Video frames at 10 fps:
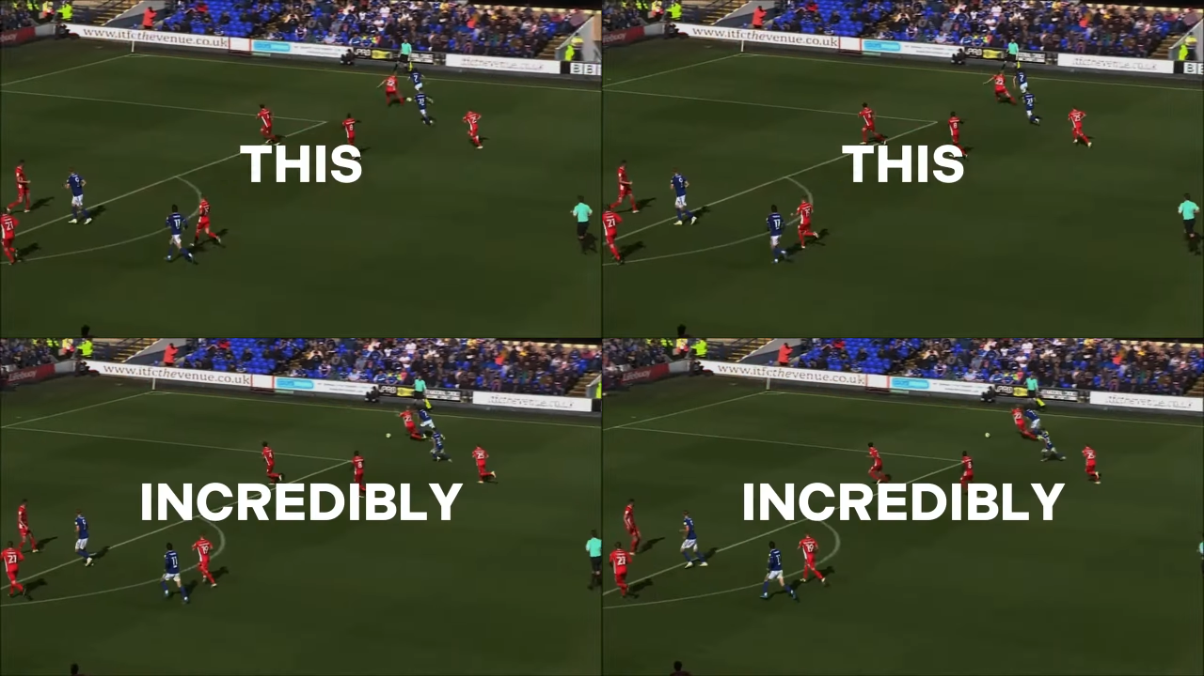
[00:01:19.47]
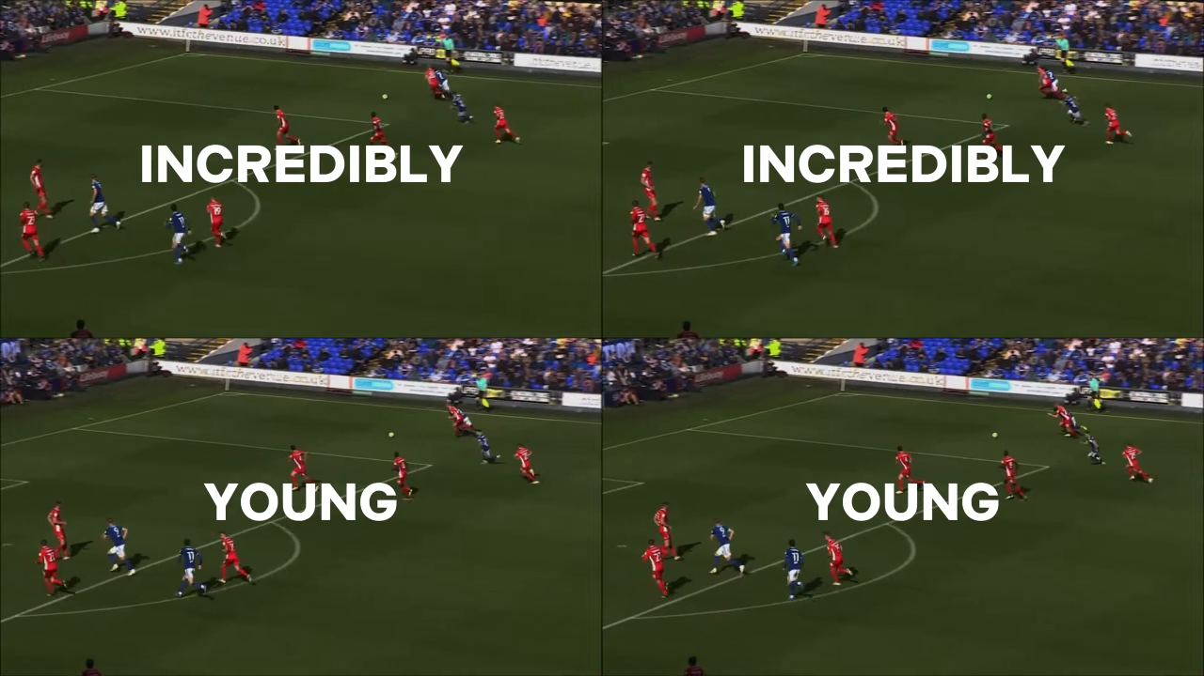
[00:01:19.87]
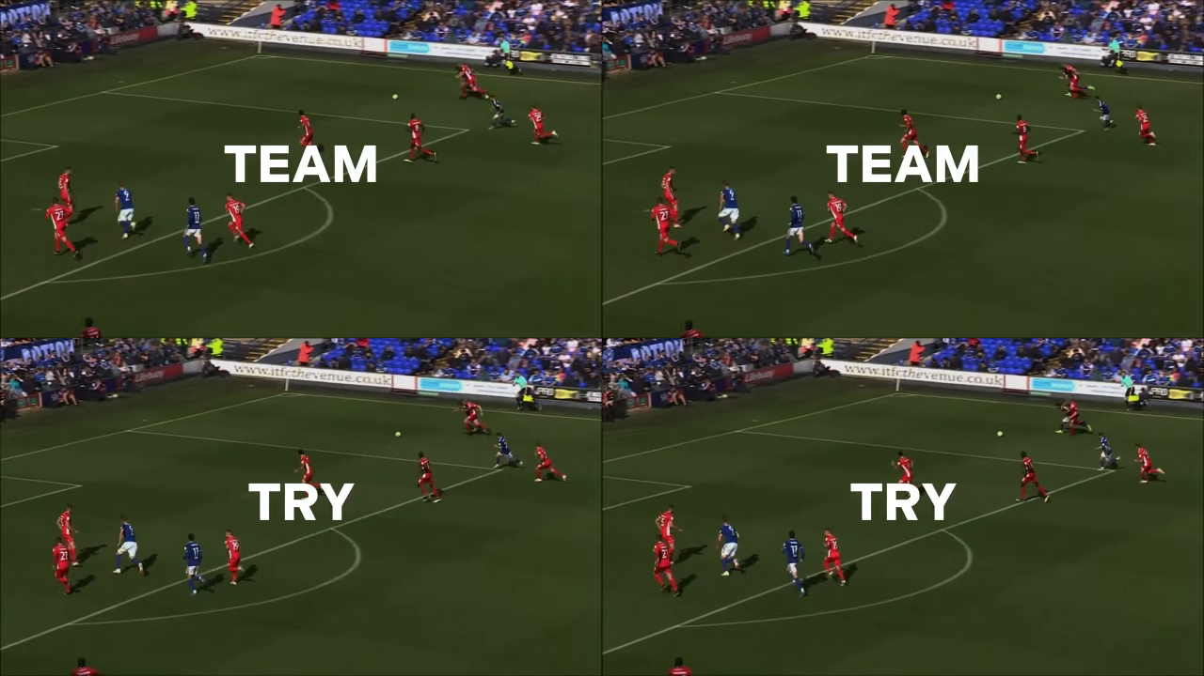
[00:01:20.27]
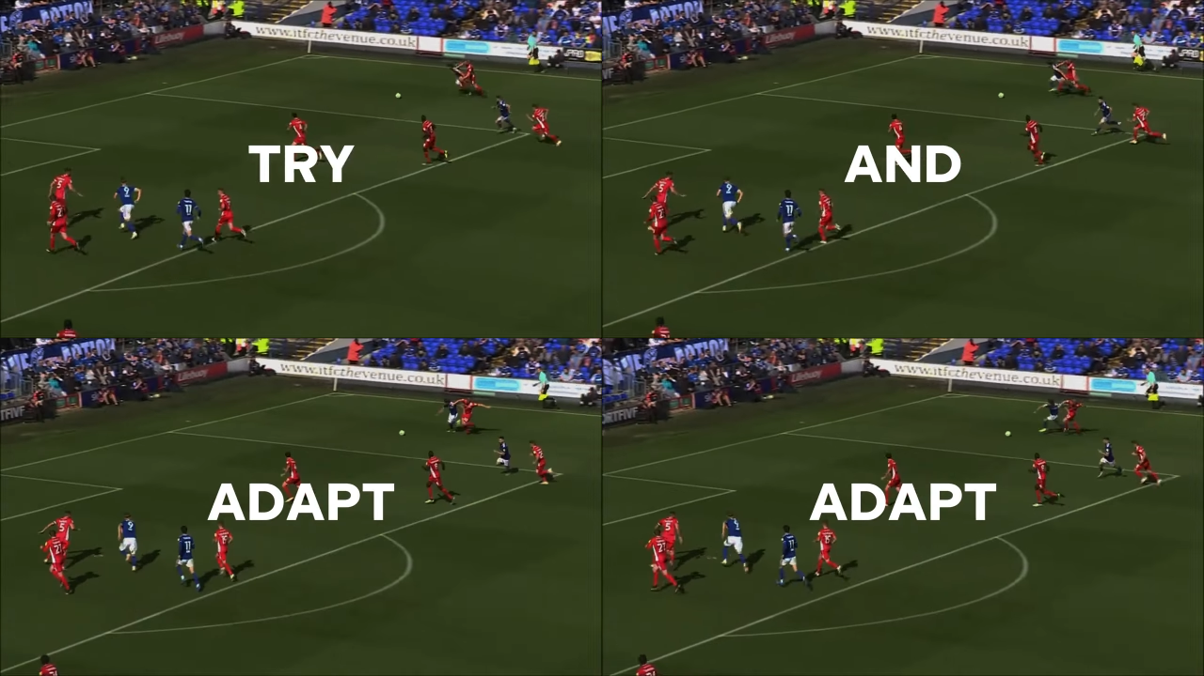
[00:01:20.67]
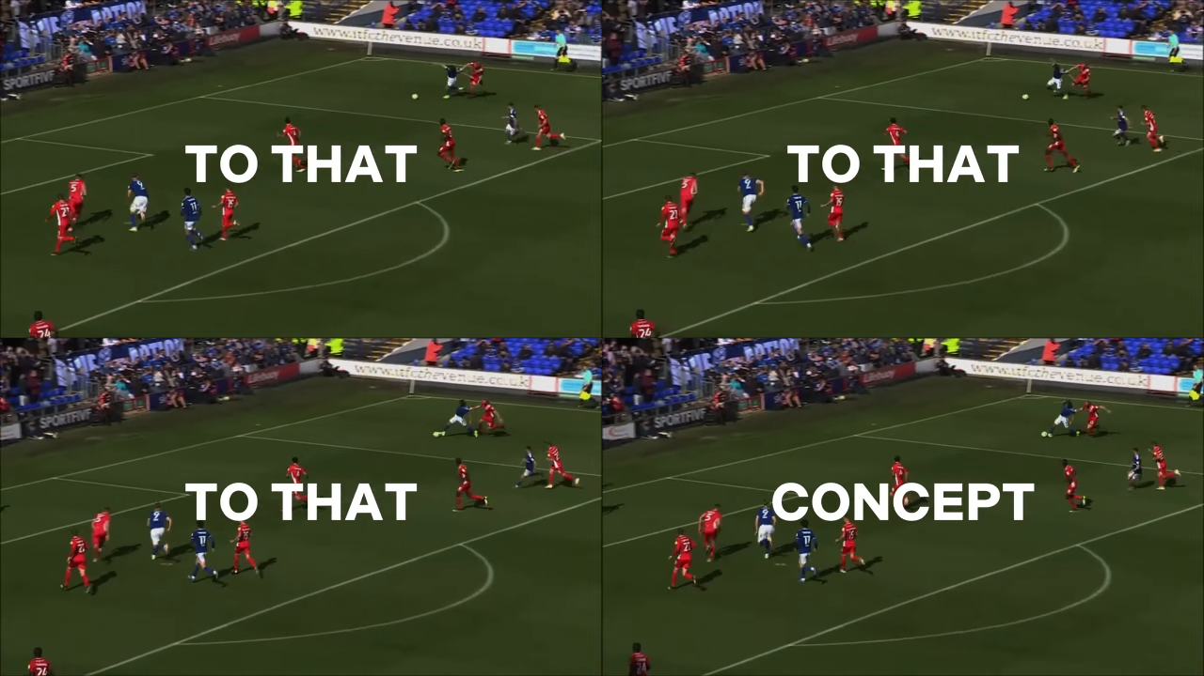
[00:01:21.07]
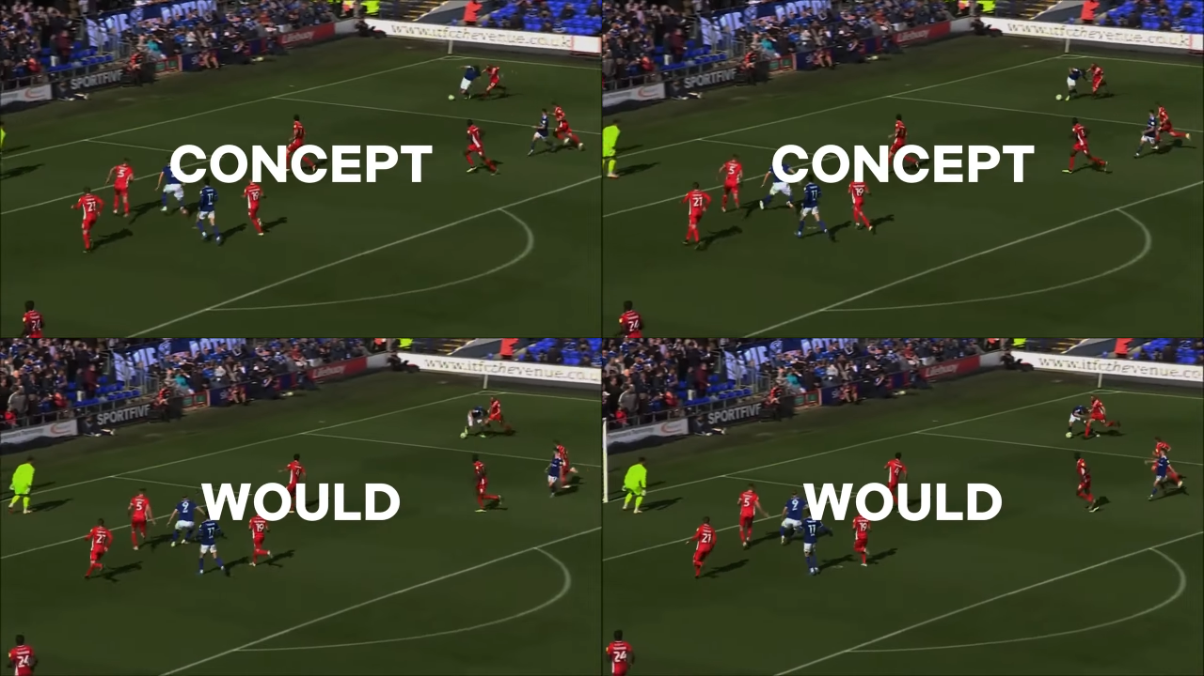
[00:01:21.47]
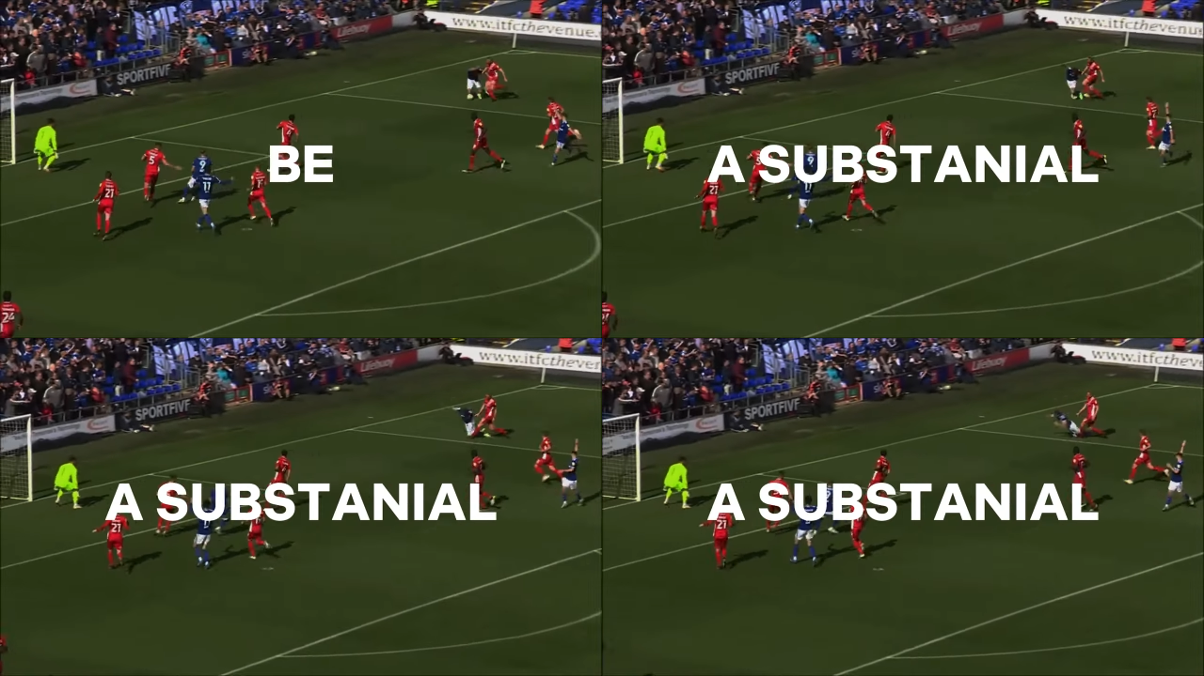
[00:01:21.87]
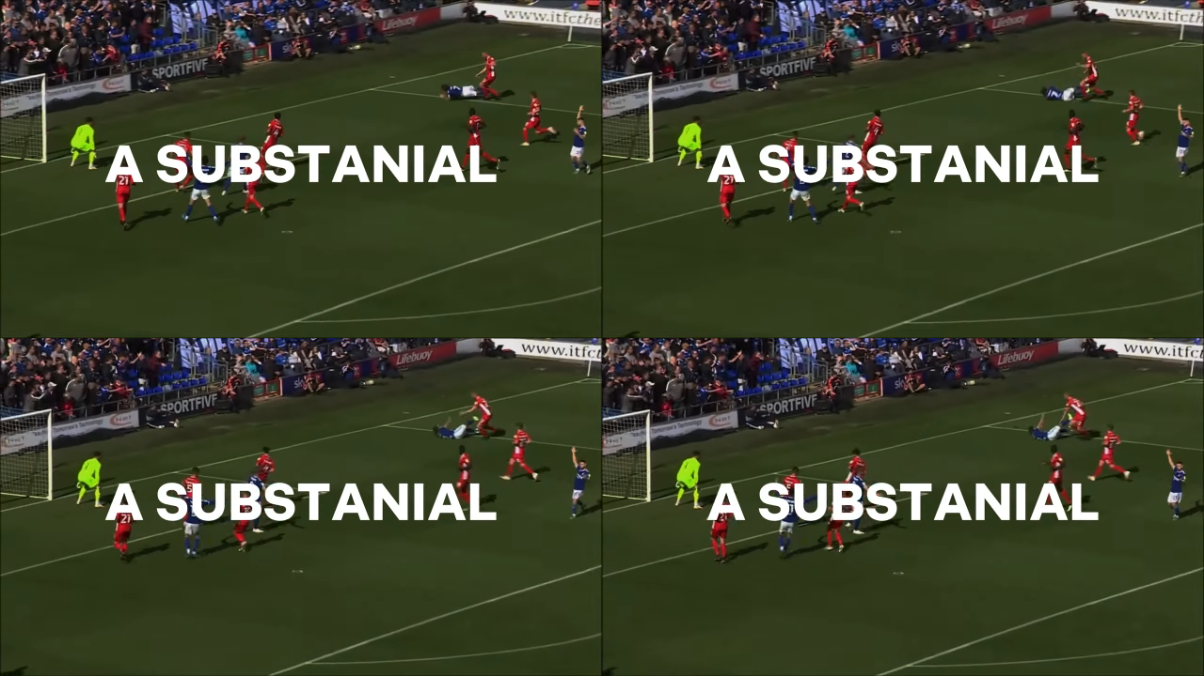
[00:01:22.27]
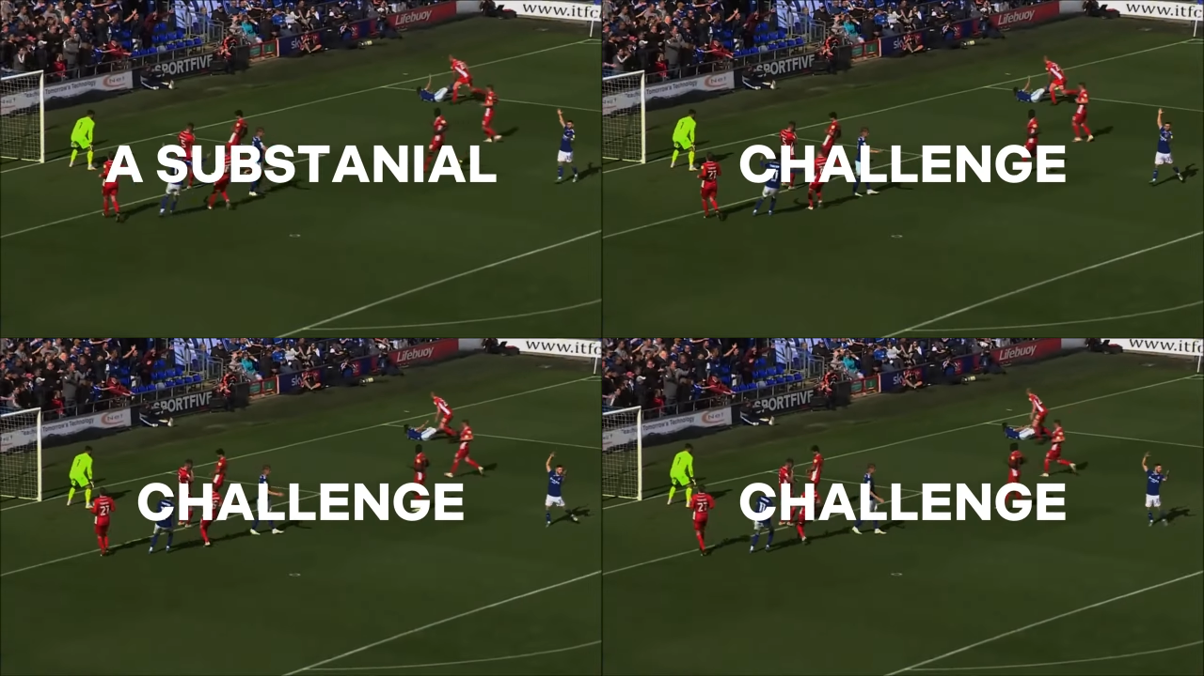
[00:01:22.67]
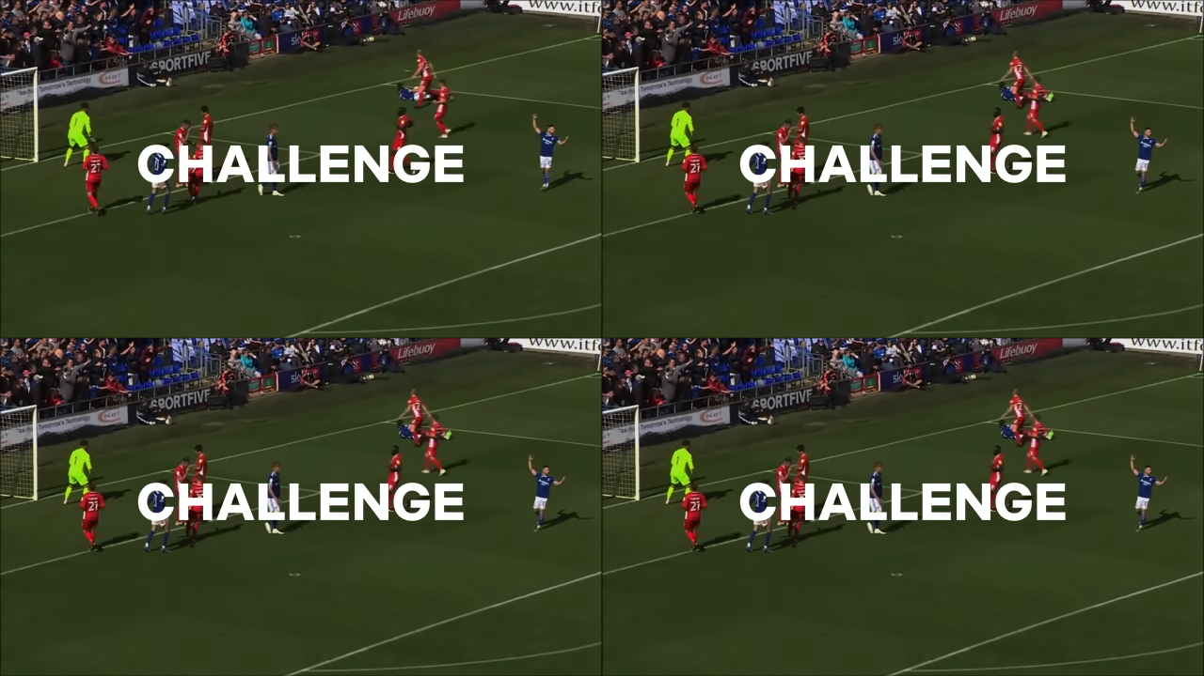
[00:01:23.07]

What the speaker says: [unreadable: no face in view]